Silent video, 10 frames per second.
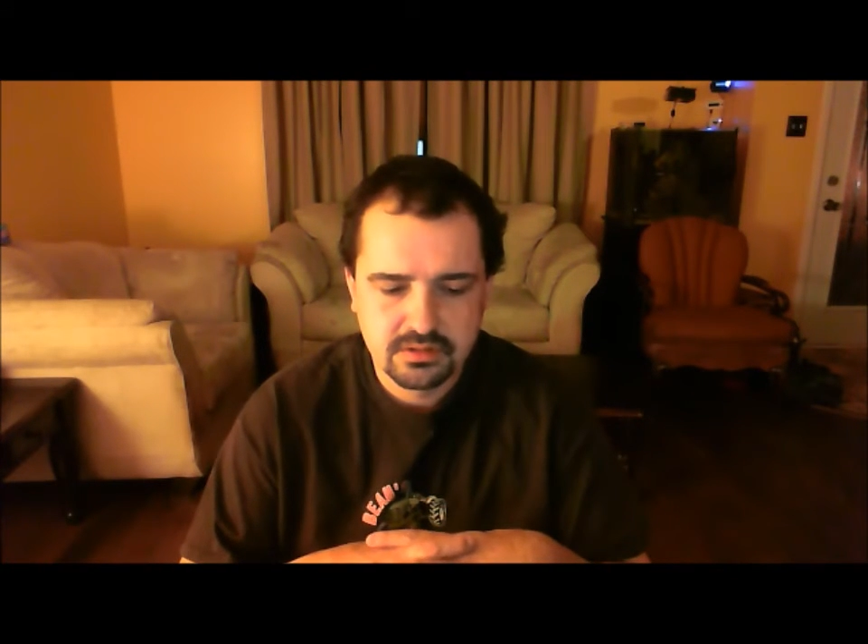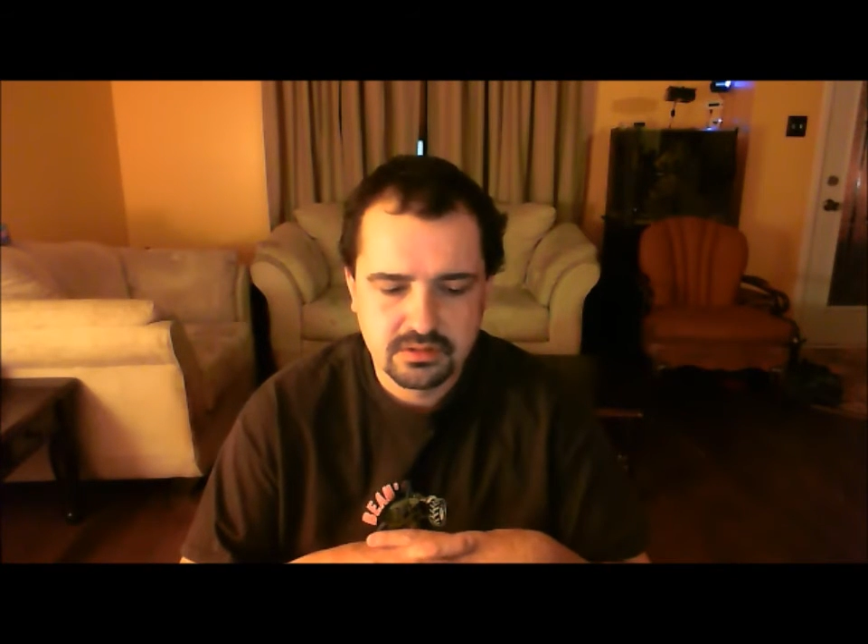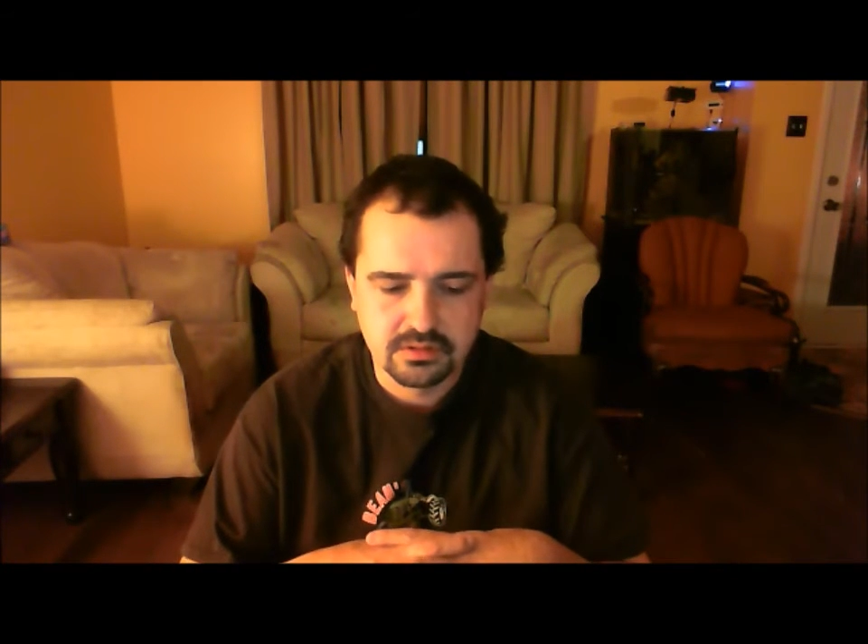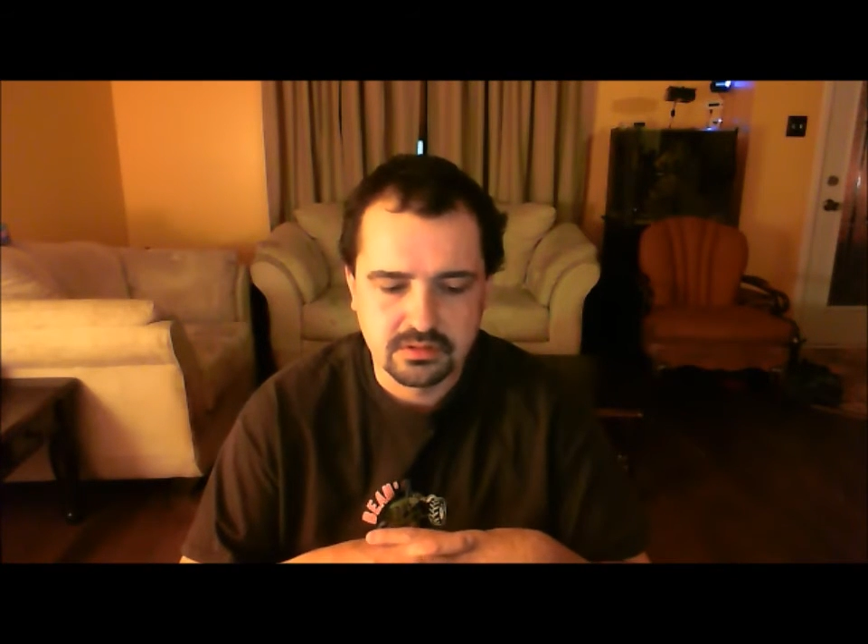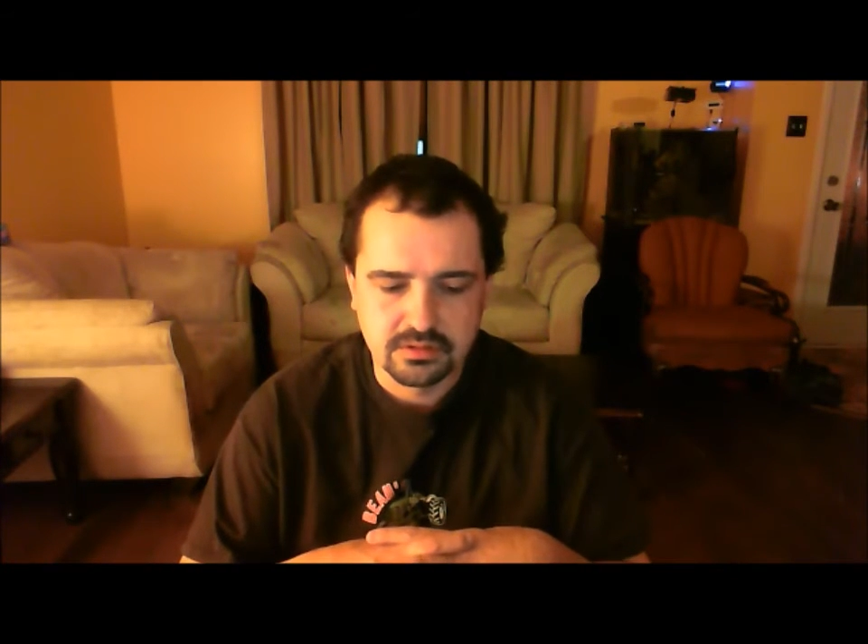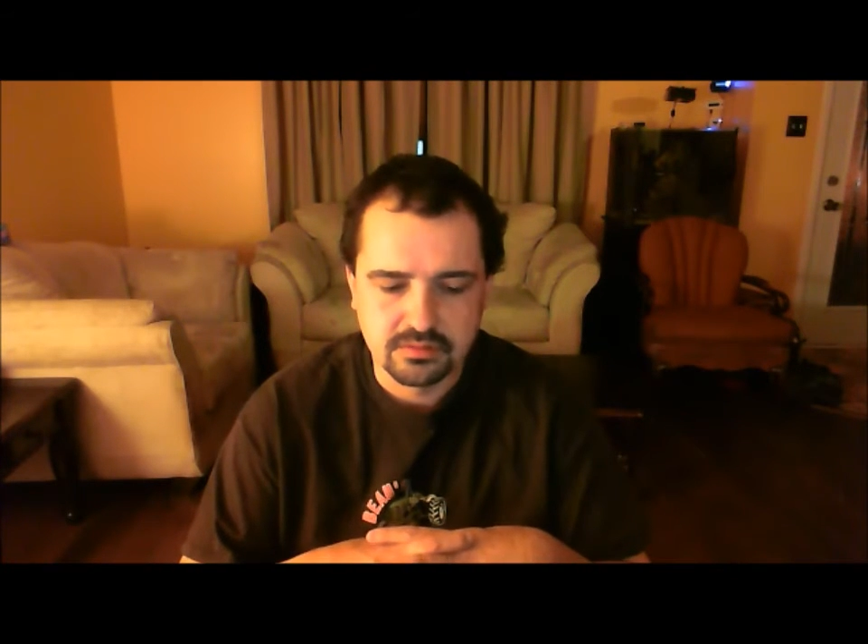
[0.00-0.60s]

Um,